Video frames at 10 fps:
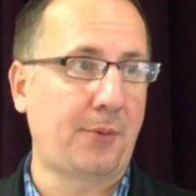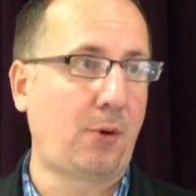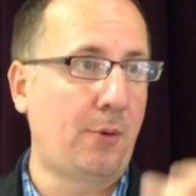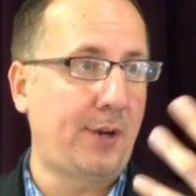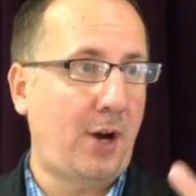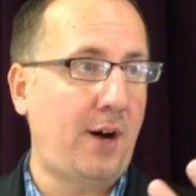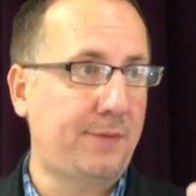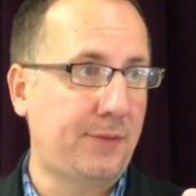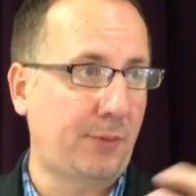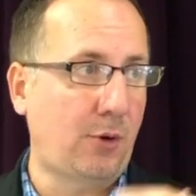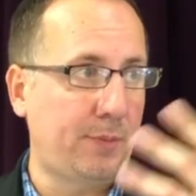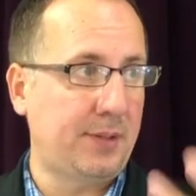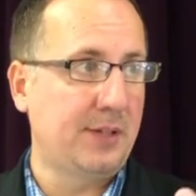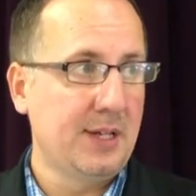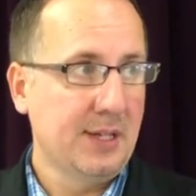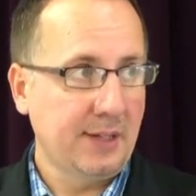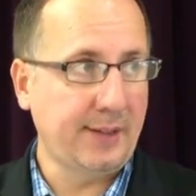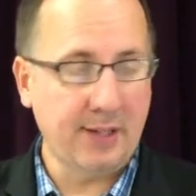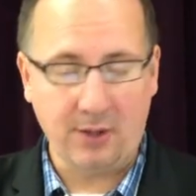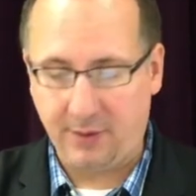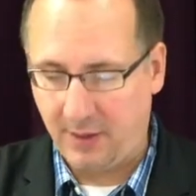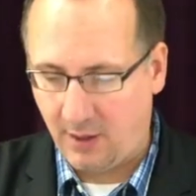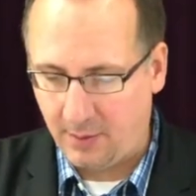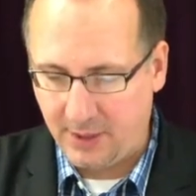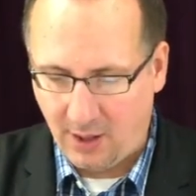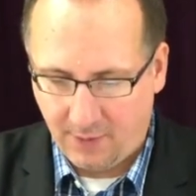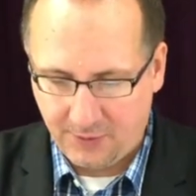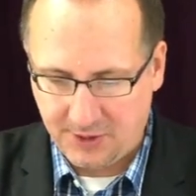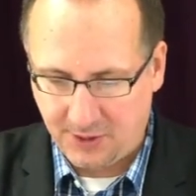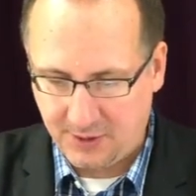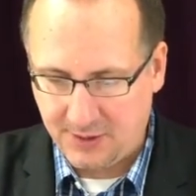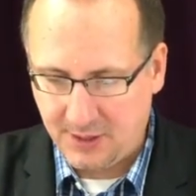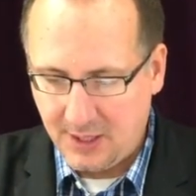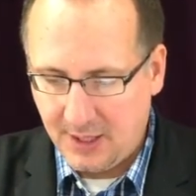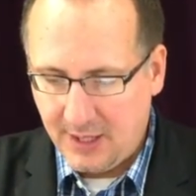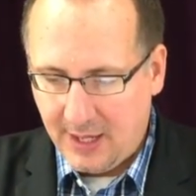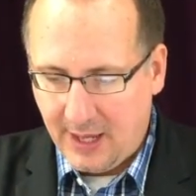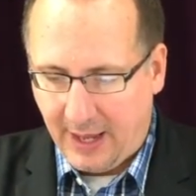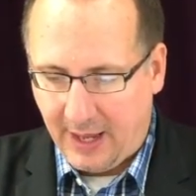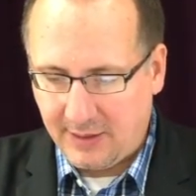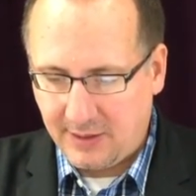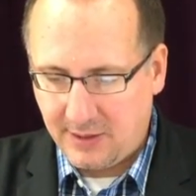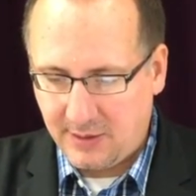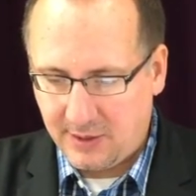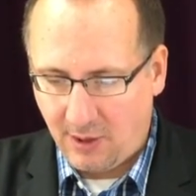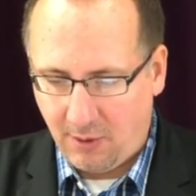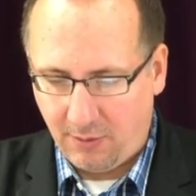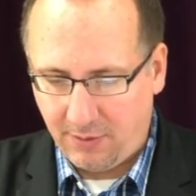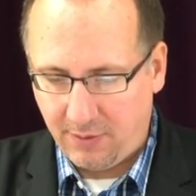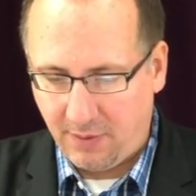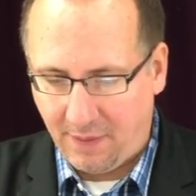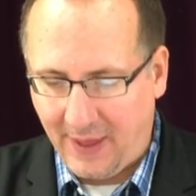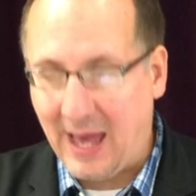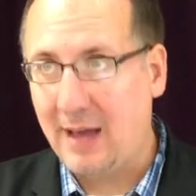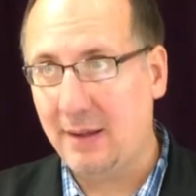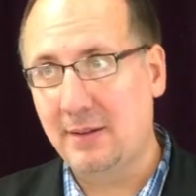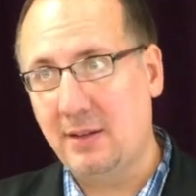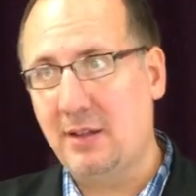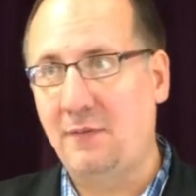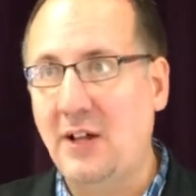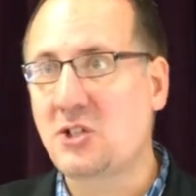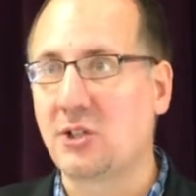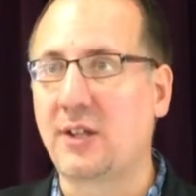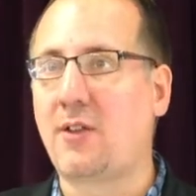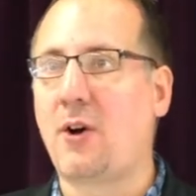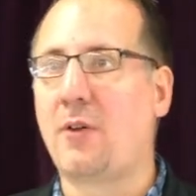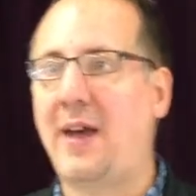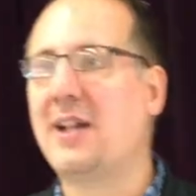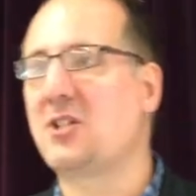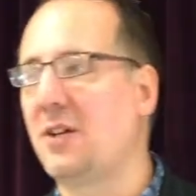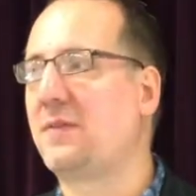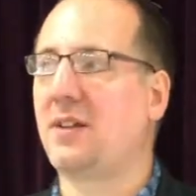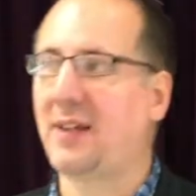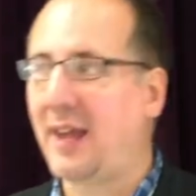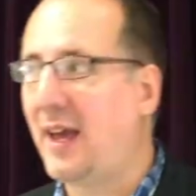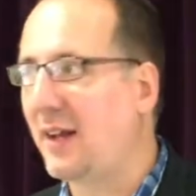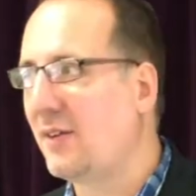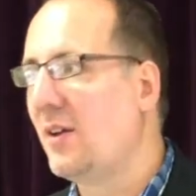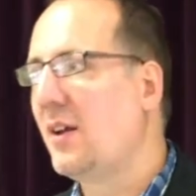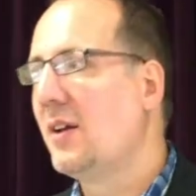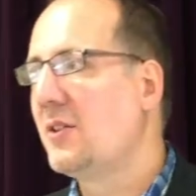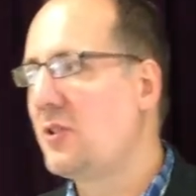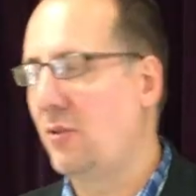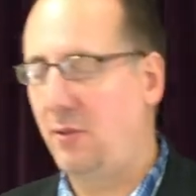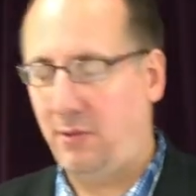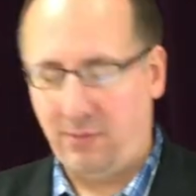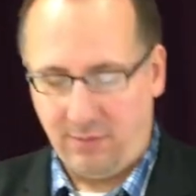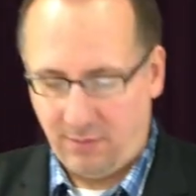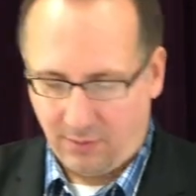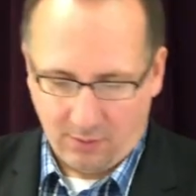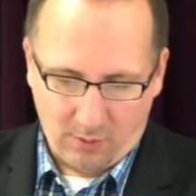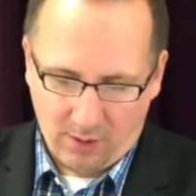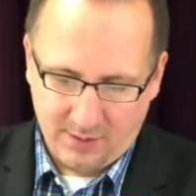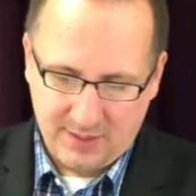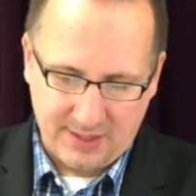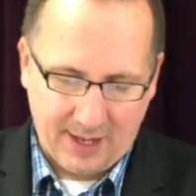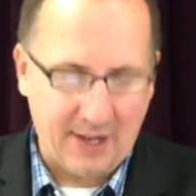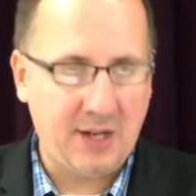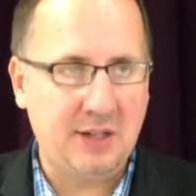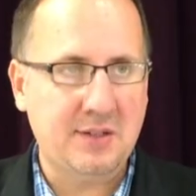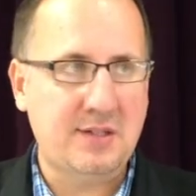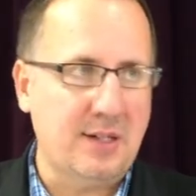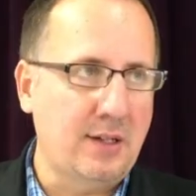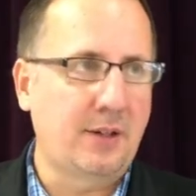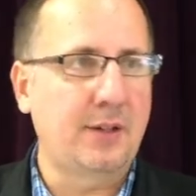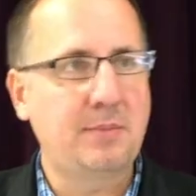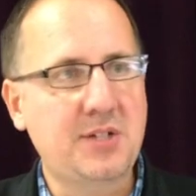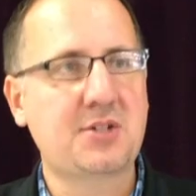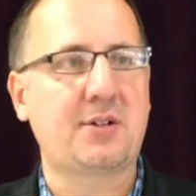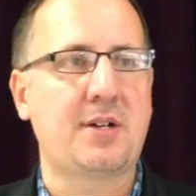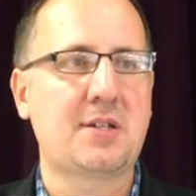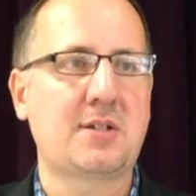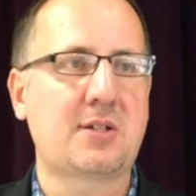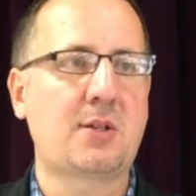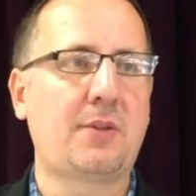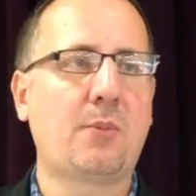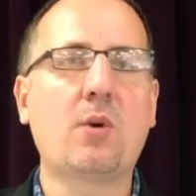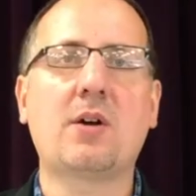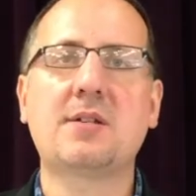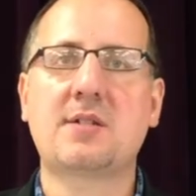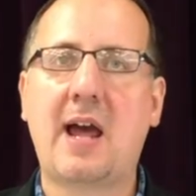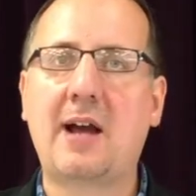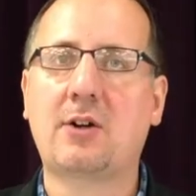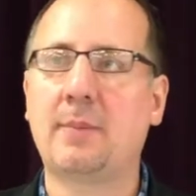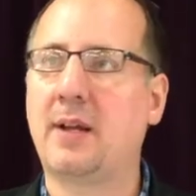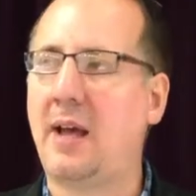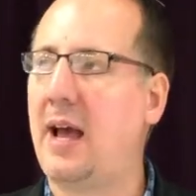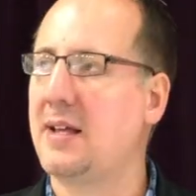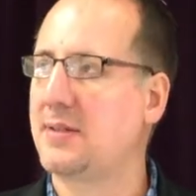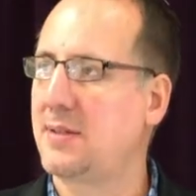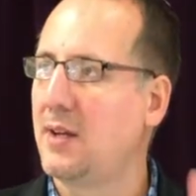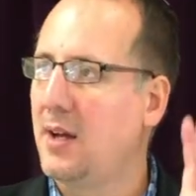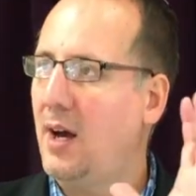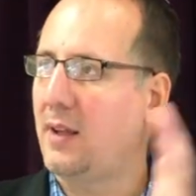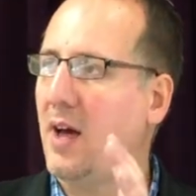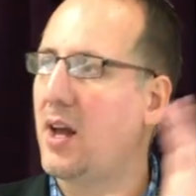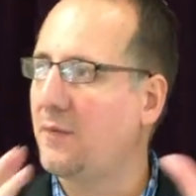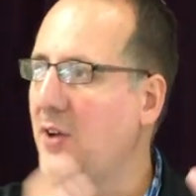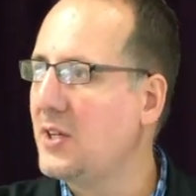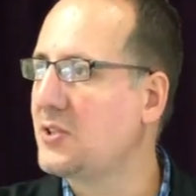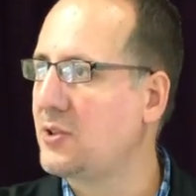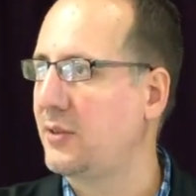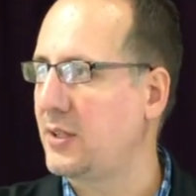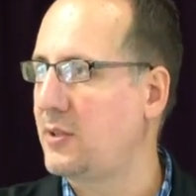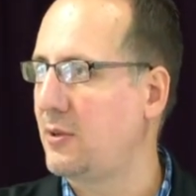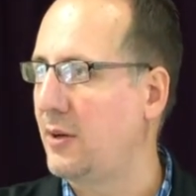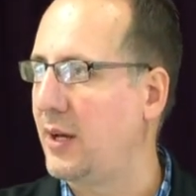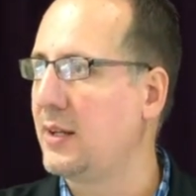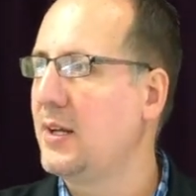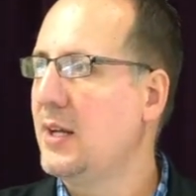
Roman leader, the army officers. And so that, eventually though, that shifted again to the word sign and seal and mysteries. And so the word sacrament has a lot of history to it.